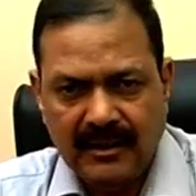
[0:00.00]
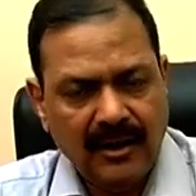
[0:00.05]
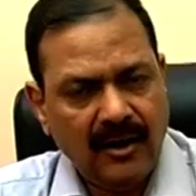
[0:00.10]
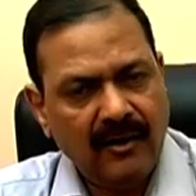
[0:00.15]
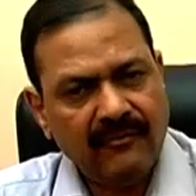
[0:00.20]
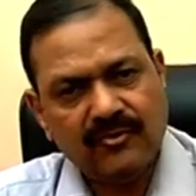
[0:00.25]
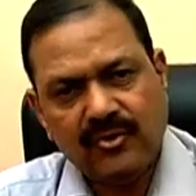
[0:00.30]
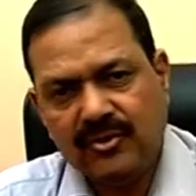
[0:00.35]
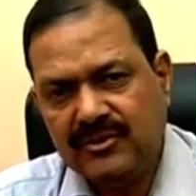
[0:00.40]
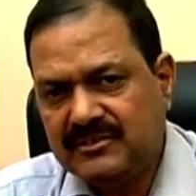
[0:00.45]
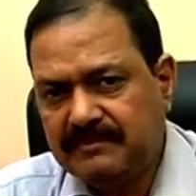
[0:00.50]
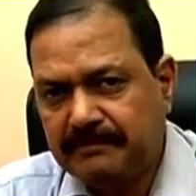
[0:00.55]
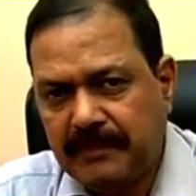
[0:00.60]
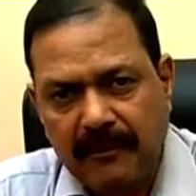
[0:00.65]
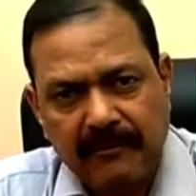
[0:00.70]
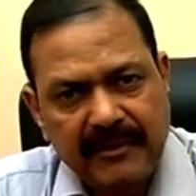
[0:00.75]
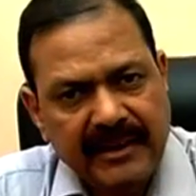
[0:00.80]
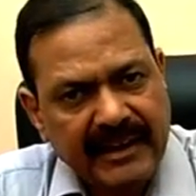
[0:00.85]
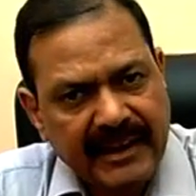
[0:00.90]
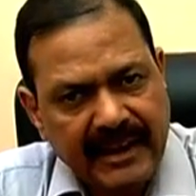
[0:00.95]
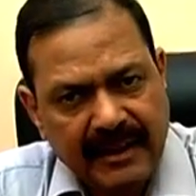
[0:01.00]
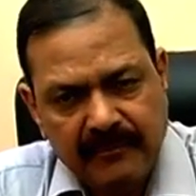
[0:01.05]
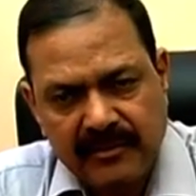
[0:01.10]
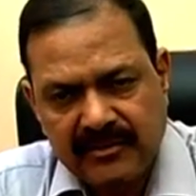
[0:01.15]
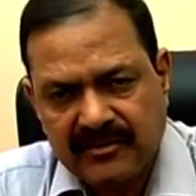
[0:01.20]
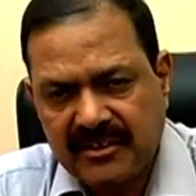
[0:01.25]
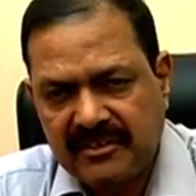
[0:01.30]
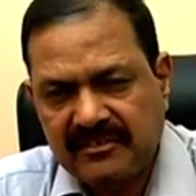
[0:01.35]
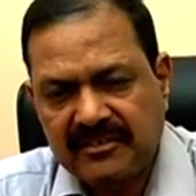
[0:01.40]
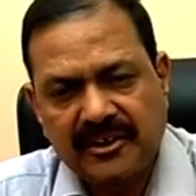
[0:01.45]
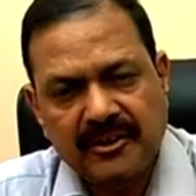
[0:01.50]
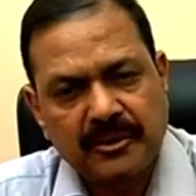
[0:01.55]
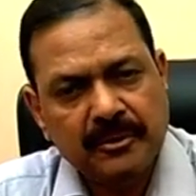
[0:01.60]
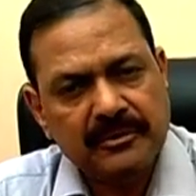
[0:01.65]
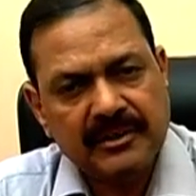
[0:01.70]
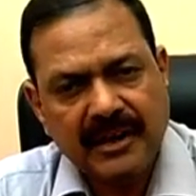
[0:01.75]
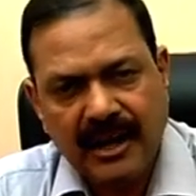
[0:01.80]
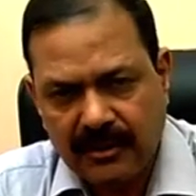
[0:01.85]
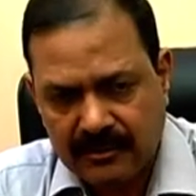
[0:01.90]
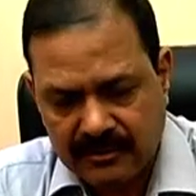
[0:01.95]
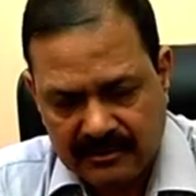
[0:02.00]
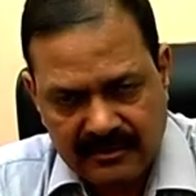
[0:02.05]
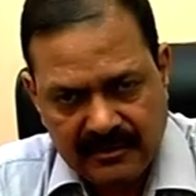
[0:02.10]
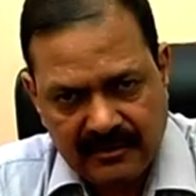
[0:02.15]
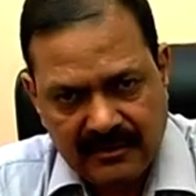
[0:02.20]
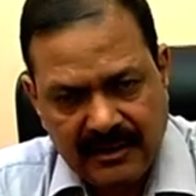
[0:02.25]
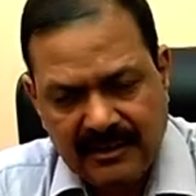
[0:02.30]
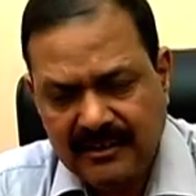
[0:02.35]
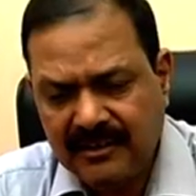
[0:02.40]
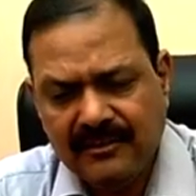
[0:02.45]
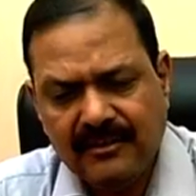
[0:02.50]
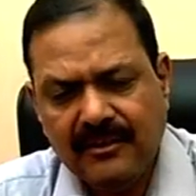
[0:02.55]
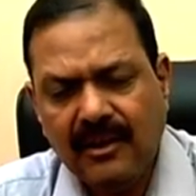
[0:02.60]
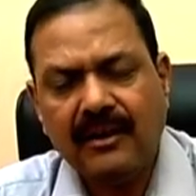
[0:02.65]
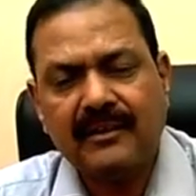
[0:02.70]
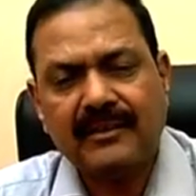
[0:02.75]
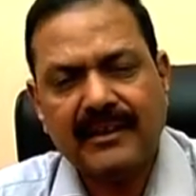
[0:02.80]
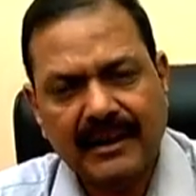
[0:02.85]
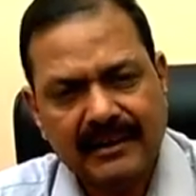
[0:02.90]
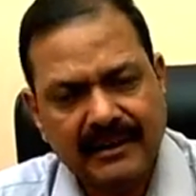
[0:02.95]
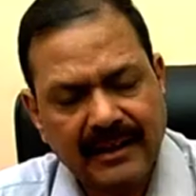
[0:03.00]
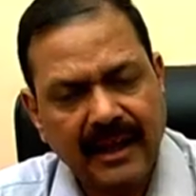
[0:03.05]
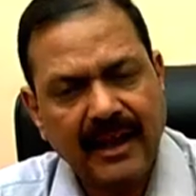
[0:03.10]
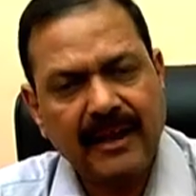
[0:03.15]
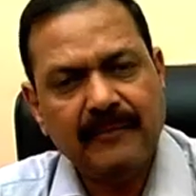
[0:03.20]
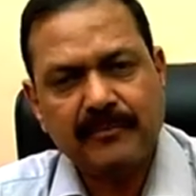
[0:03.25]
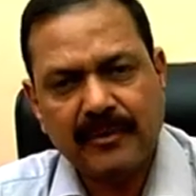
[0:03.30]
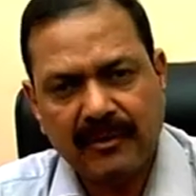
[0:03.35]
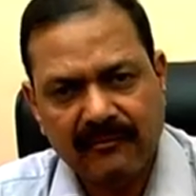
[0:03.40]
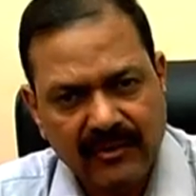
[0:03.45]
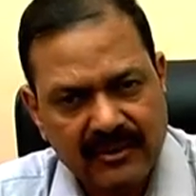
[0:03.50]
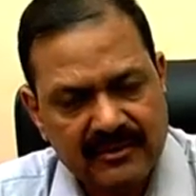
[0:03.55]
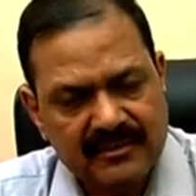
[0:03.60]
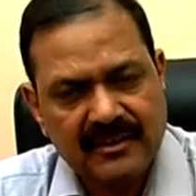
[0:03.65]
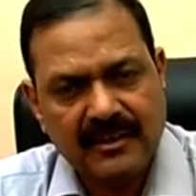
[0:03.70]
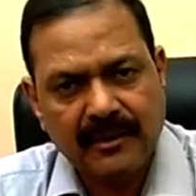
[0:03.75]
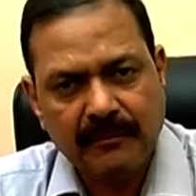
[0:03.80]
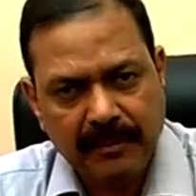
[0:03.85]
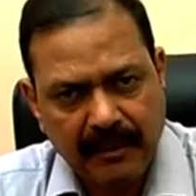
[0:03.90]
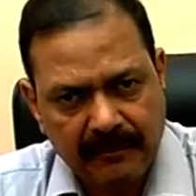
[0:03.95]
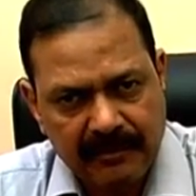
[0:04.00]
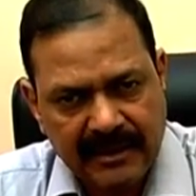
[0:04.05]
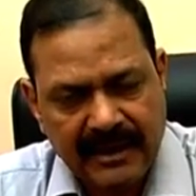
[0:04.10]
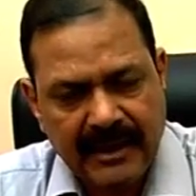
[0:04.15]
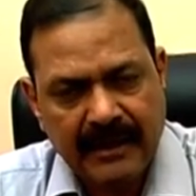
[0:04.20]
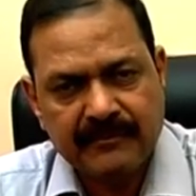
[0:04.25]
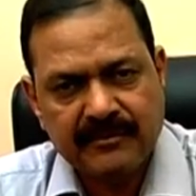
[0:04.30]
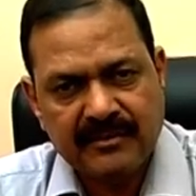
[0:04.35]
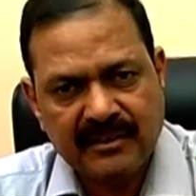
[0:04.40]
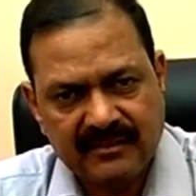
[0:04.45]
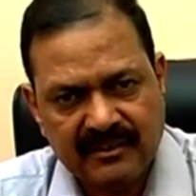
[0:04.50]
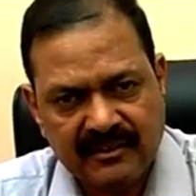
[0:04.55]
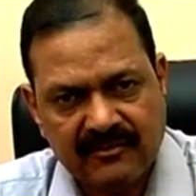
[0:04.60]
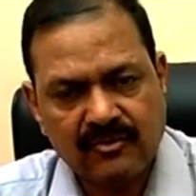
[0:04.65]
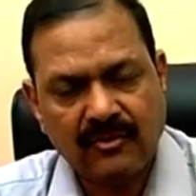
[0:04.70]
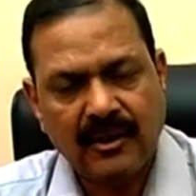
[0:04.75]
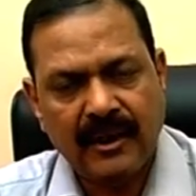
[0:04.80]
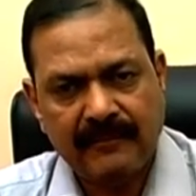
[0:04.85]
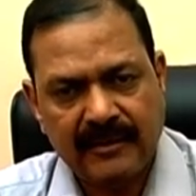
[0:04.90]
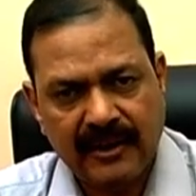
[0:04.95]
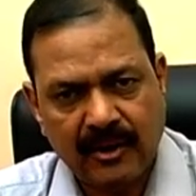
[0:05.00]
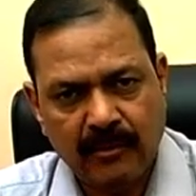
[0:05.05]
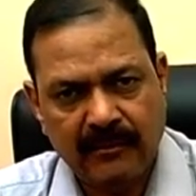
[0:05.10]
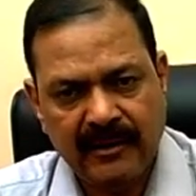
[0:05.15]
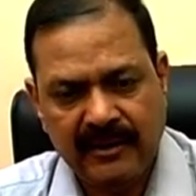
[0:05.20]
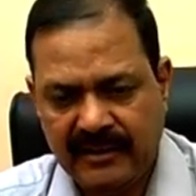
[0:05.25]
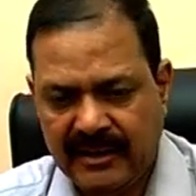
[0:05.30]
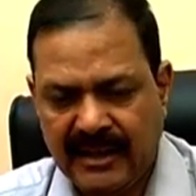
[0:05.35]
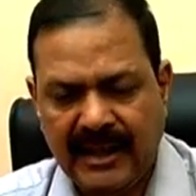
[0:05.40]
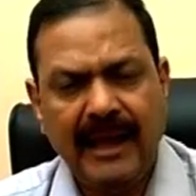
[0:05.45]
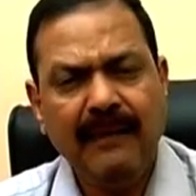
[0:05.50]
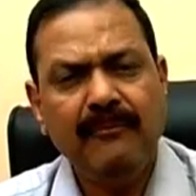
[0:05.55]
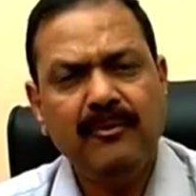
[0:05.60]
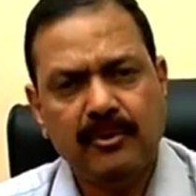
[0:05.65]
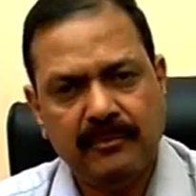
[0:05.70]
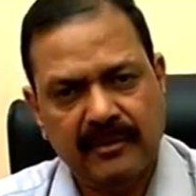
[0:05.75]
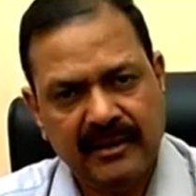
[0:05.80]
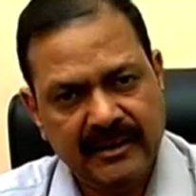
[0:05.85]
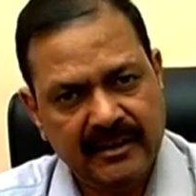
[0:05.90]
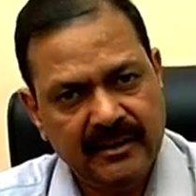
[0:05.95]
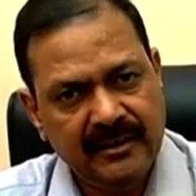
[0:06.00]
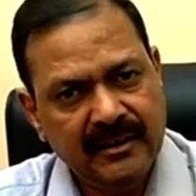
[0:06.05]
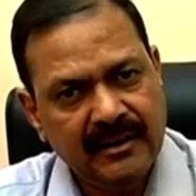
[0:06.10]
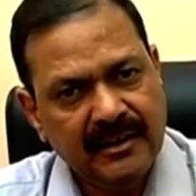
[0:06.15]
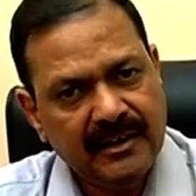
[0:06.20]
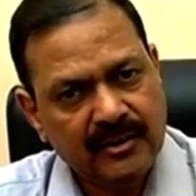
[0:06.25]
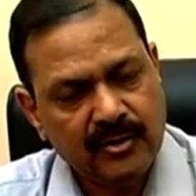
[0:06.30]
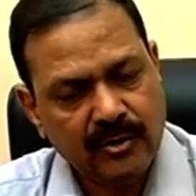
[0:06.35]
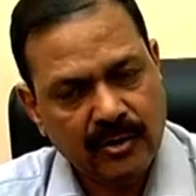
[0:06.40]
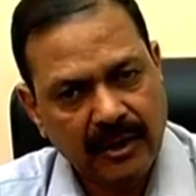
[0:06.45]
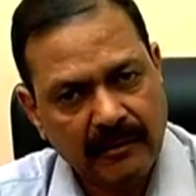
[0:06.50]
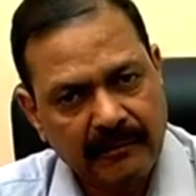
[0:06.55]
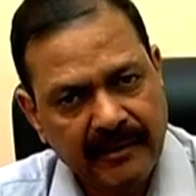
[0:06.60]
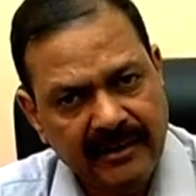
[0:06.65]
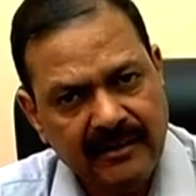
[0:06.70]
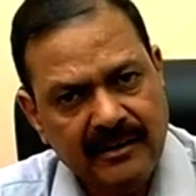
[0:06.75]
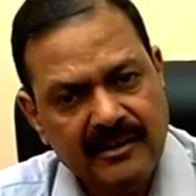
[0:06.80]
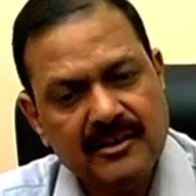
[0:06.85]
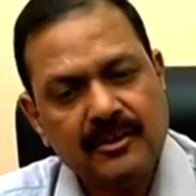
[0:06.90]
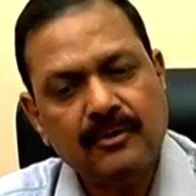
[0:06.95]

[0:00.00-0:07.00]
Of course, public administration, no doubt. It is not that I am professional of public administration, so I am recommending. I am nobody to recommend.